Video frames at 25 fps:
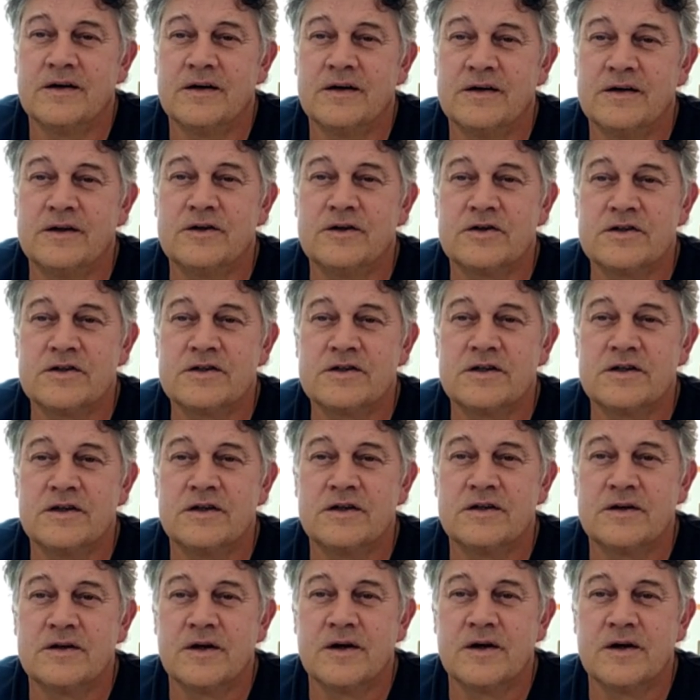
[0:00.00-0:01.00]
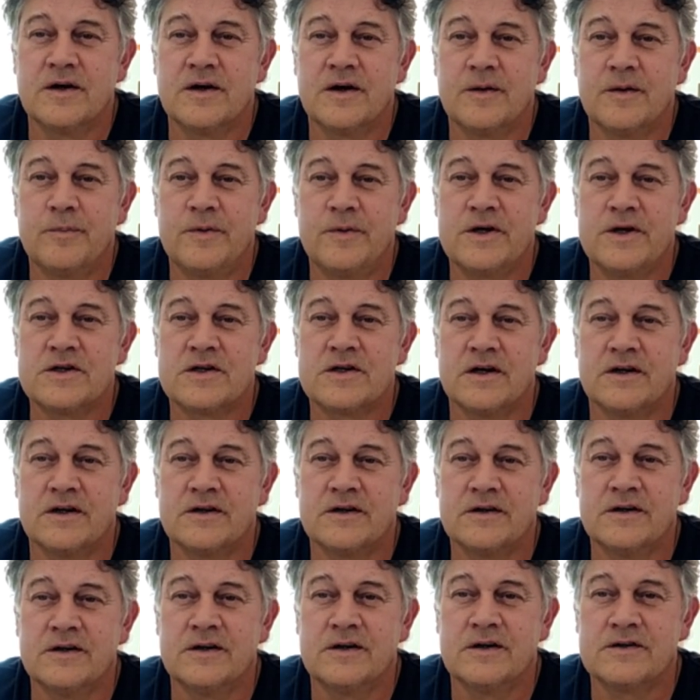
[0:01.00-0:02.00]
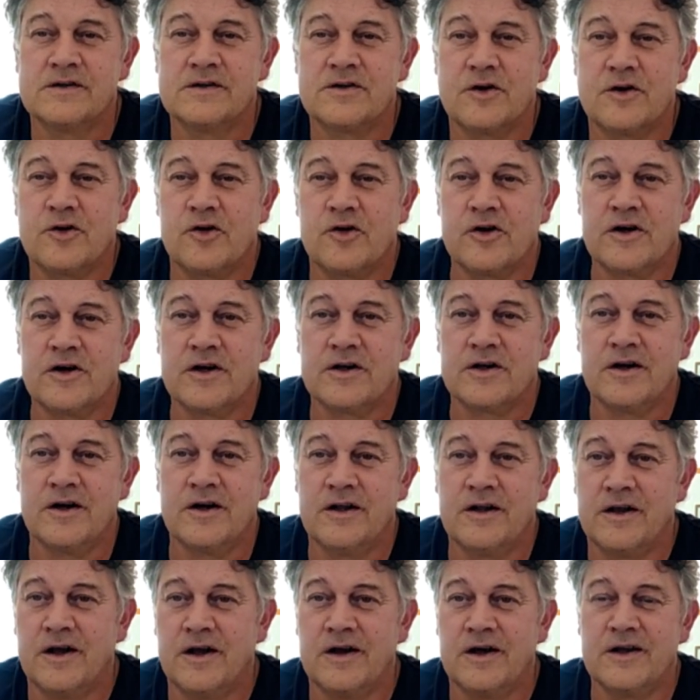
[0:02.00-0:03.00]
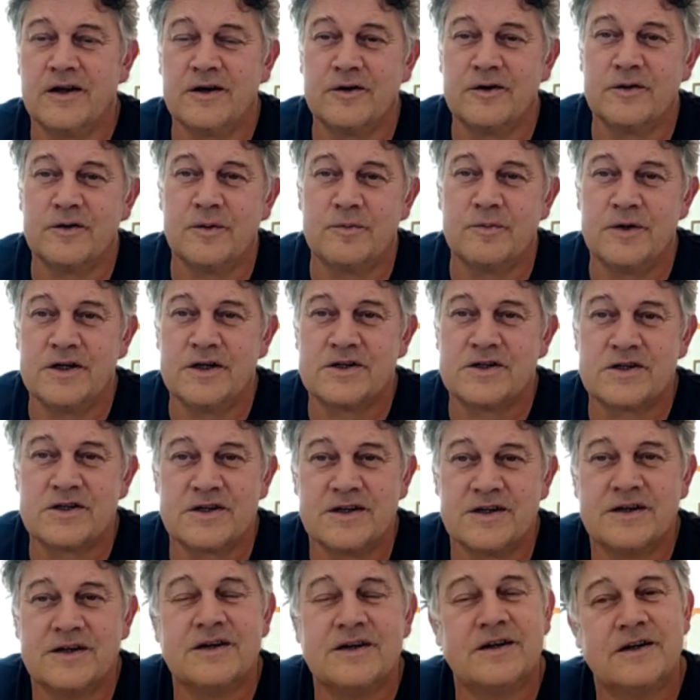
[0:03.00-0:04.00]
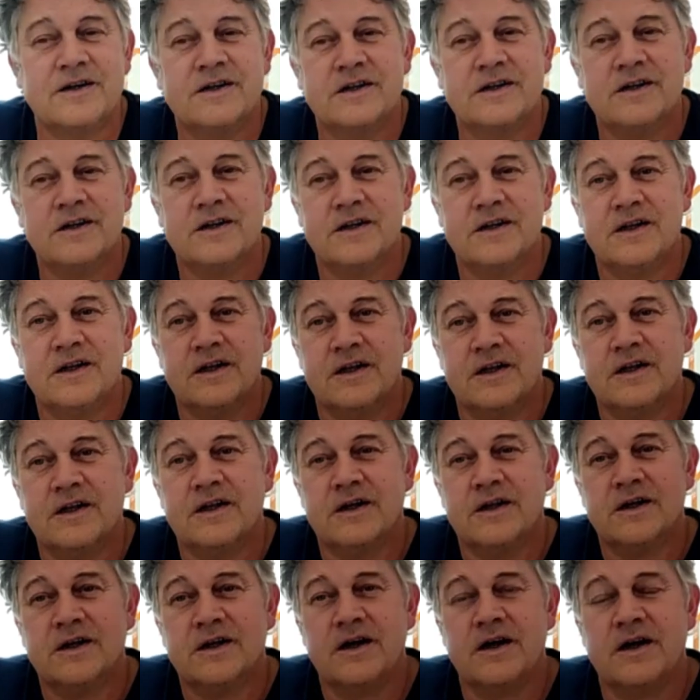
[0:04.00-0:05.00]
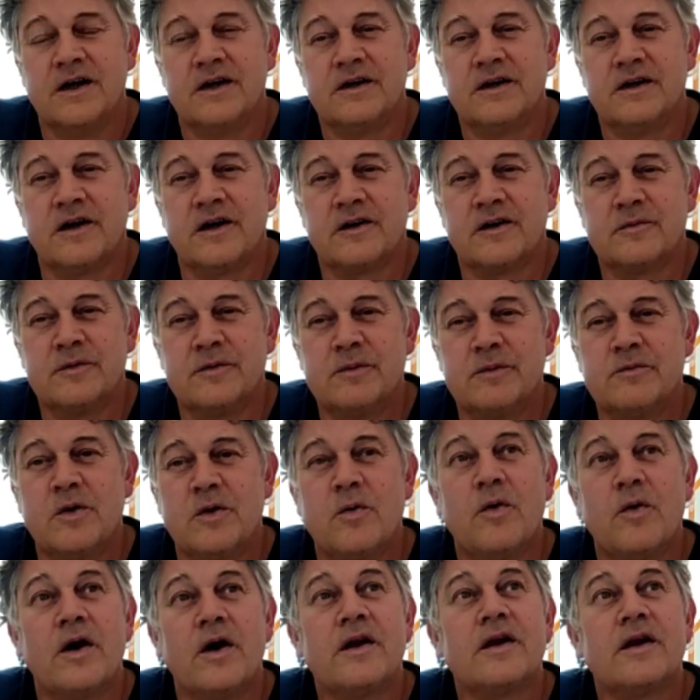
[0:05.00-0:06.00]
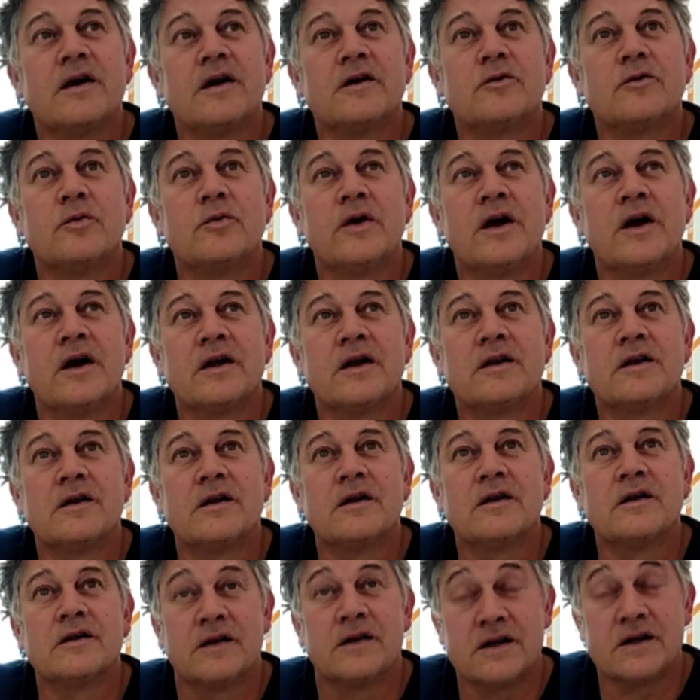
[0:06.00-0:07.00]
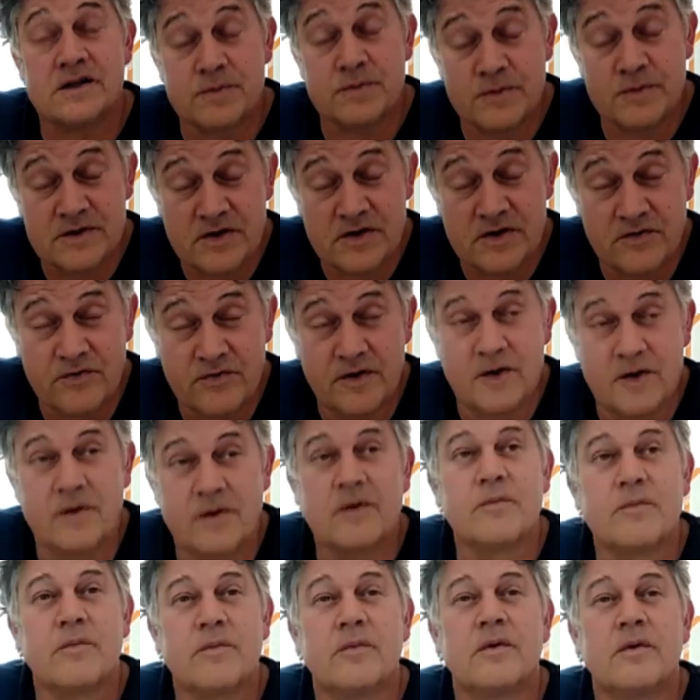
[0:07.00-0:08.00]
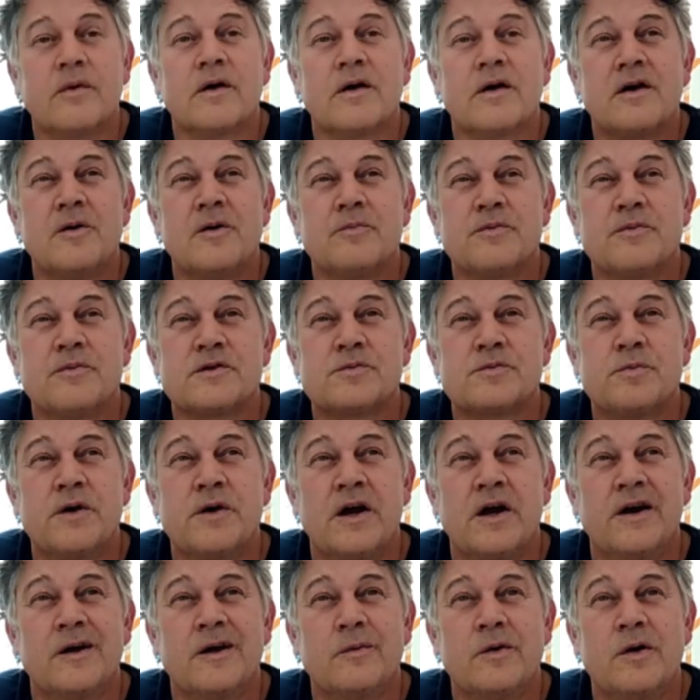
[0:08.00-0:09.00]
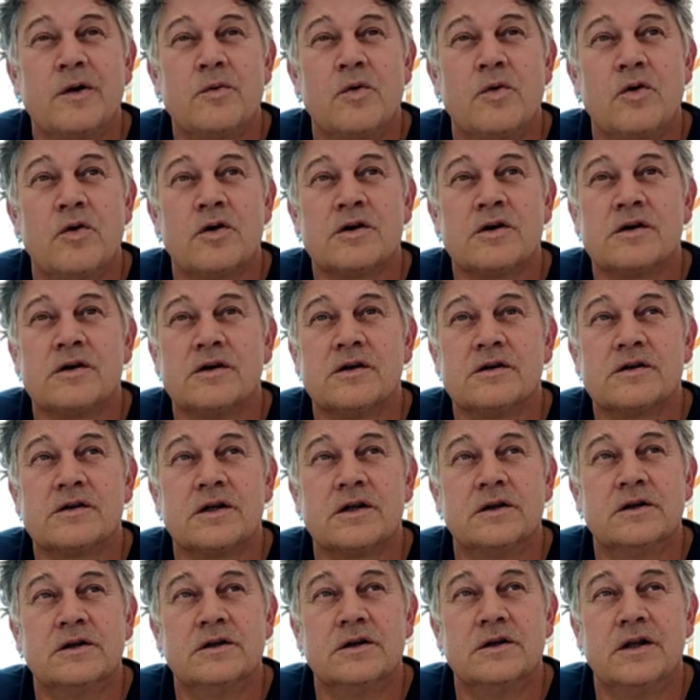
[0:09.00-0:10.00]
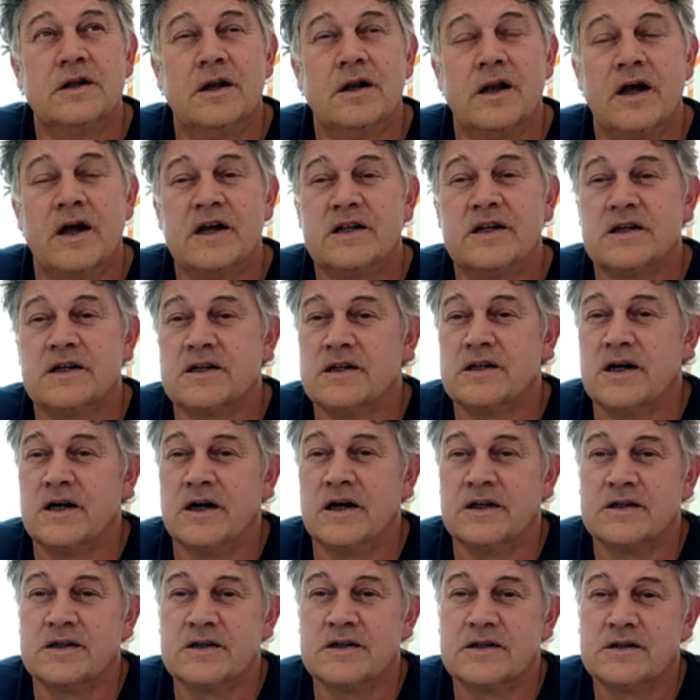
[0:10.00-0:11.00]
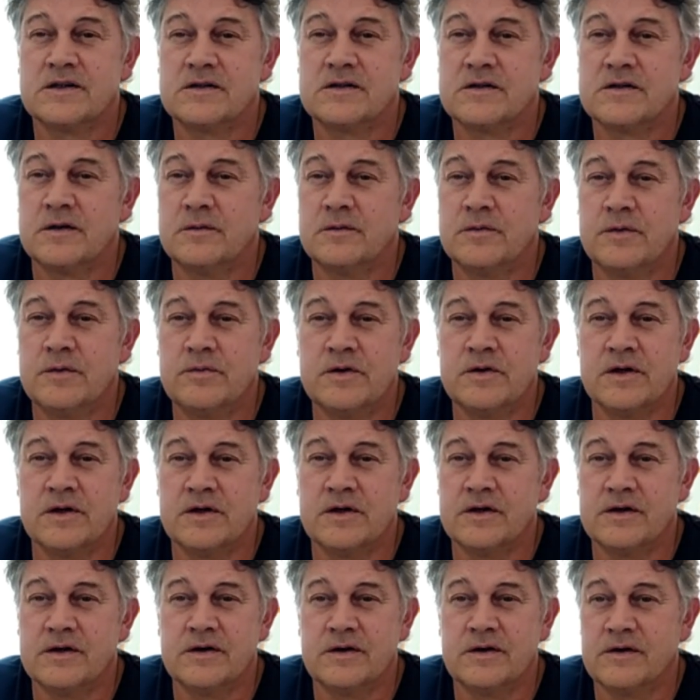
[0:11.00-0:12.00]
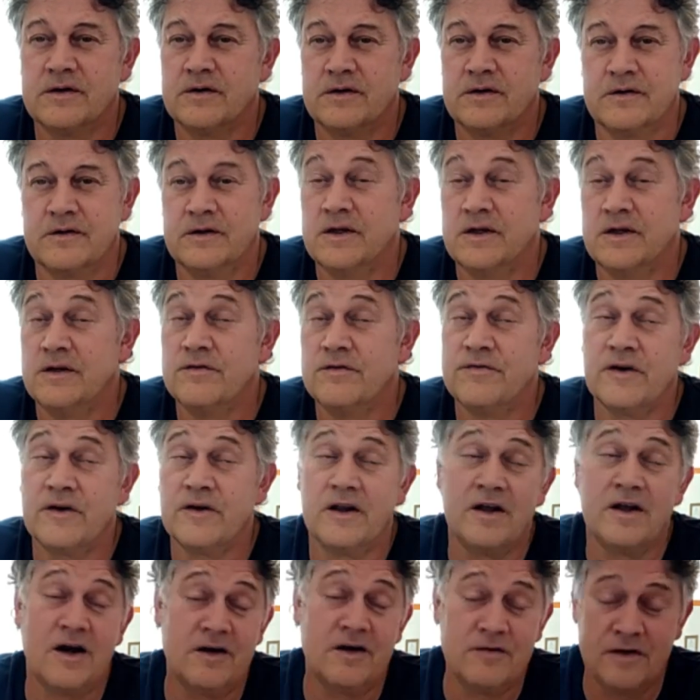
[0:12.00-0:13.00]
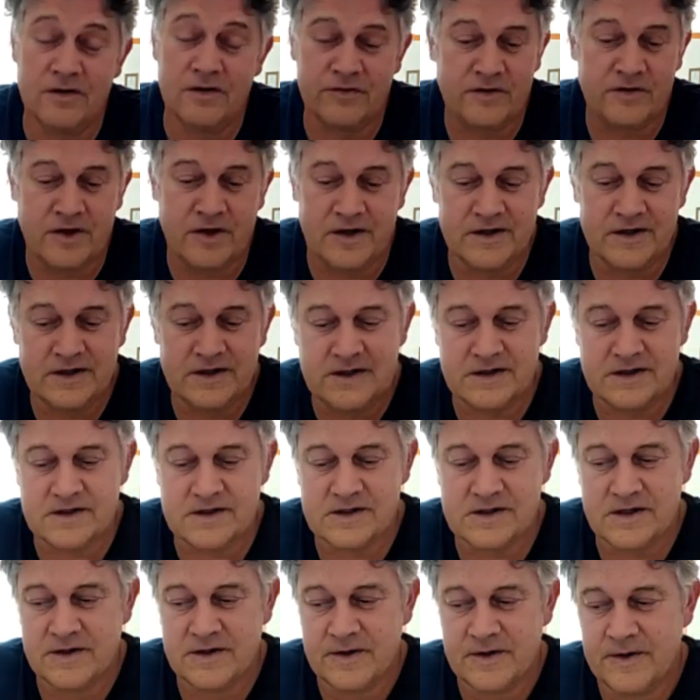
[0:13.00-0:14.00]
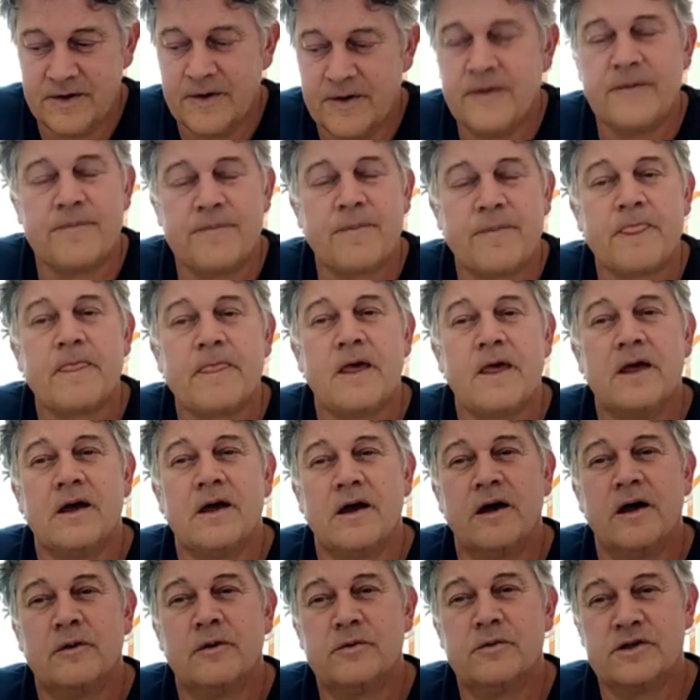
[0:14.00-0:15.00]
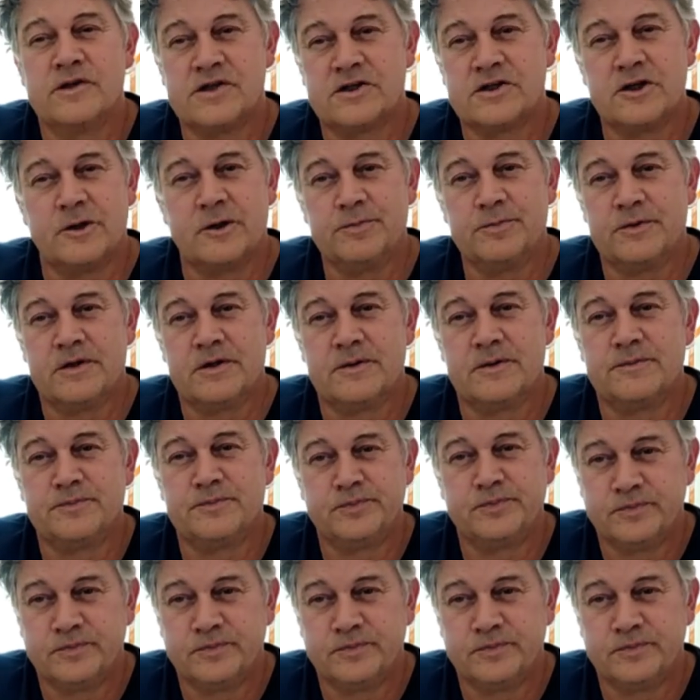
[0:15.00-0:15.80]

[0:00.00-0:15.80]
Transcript: interesting picture. Here's a crocodile lying on the beach. And I remember one night we had that specific compass bearing. We walked till late at night, till we were nearly fell over of tiredness. And we stopped.